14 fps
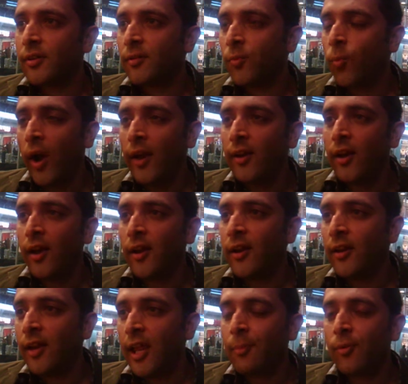why not
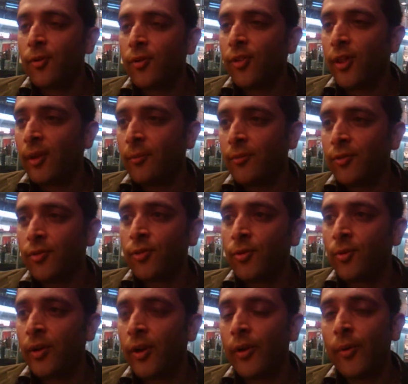enable them
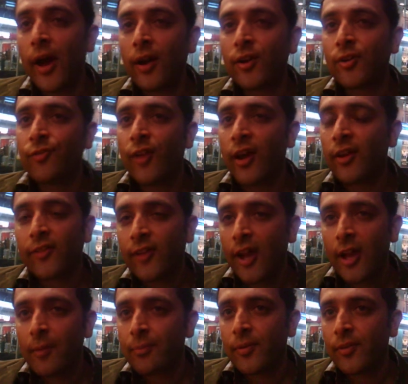to interact via
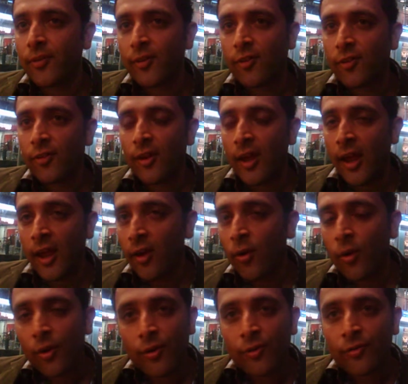Skype
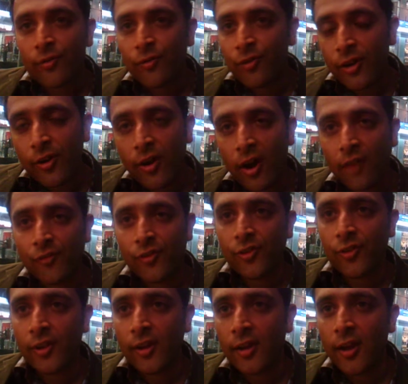or video
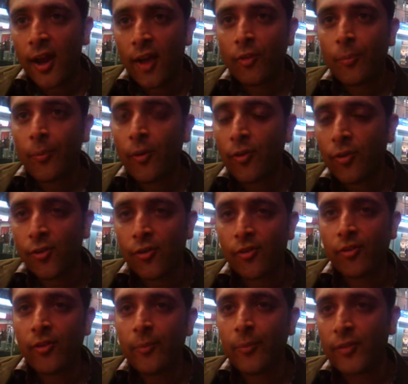conferencing as opposed to just
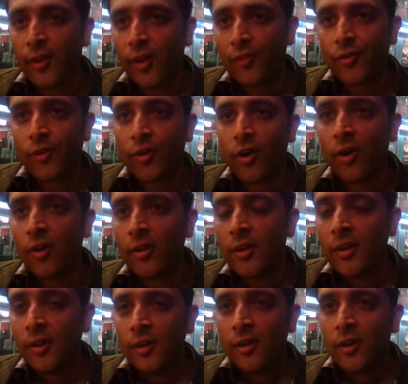a simple telephone call?
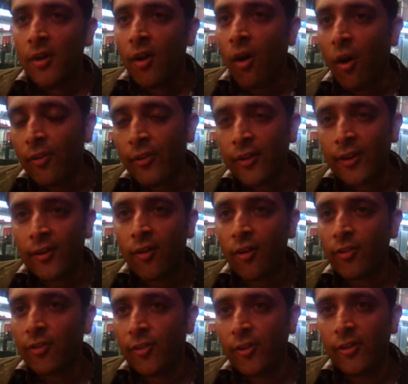All the
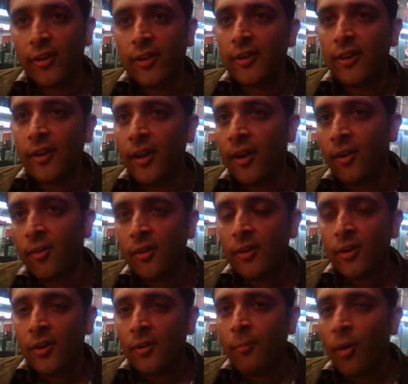technologies are in India now.
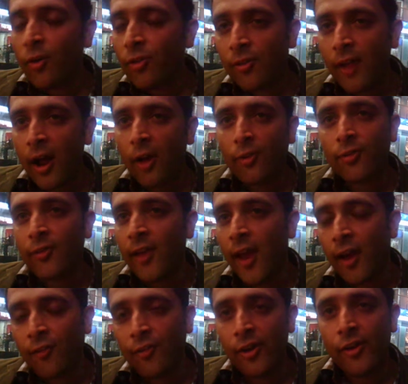Most houses
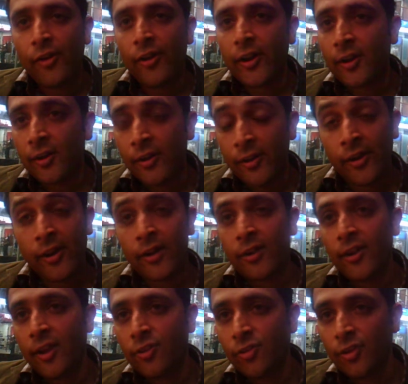have an internet
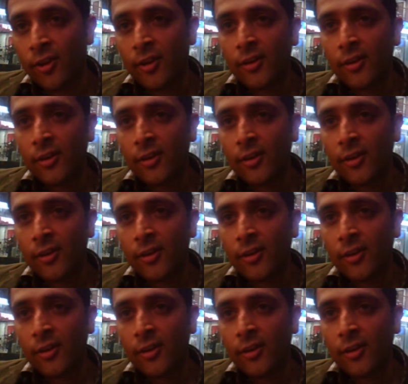connection.